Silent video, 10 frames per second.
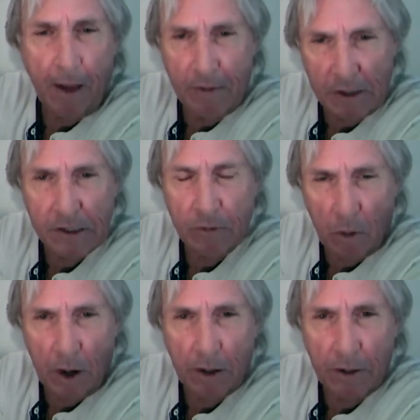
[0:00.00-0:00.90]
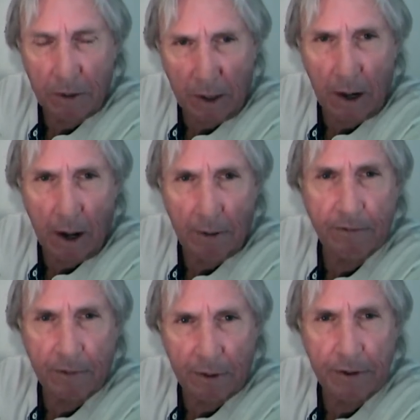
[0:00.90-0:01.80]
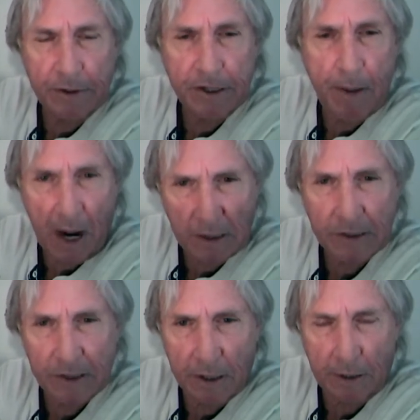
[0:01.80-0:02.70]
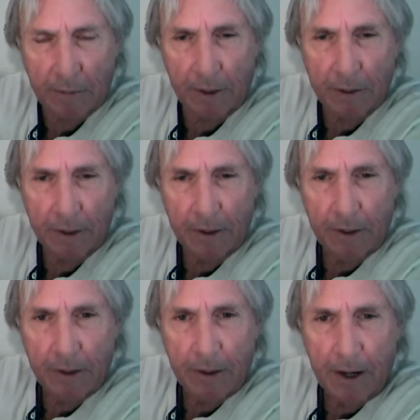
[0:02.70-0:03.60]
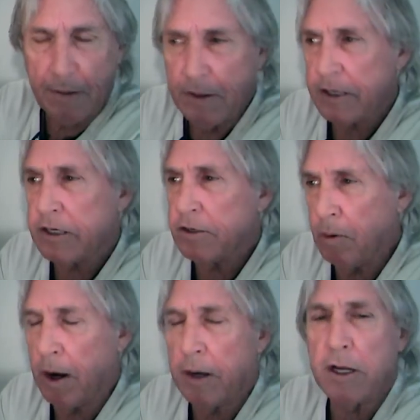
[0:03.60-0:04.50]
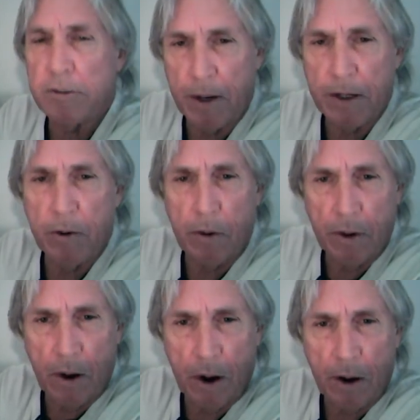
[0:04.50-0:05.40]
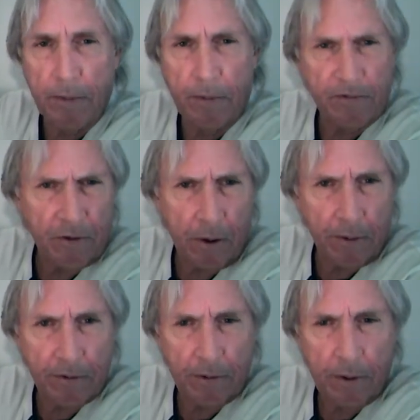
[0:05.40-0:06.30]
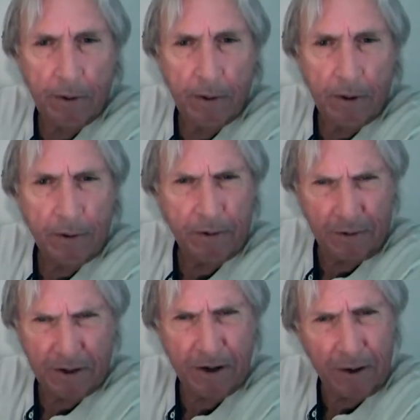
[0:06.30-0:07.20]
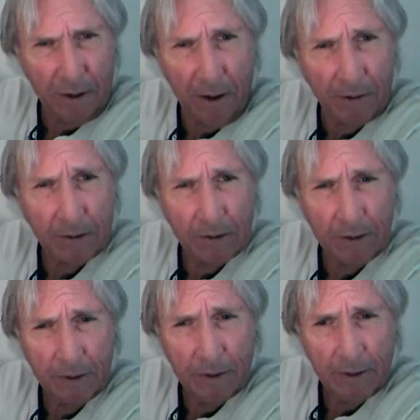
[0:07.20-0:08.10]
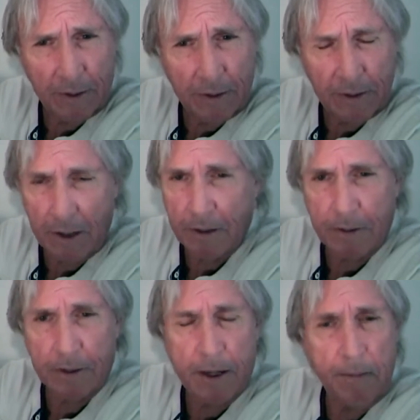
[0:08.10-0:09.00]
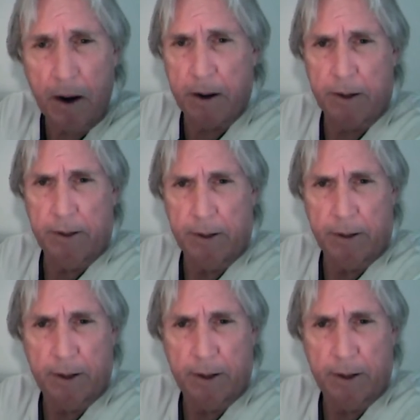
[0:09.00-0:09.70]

And this is what you got for your tobacco settlement. And this is what has been going on for over 13 years. Now, come on.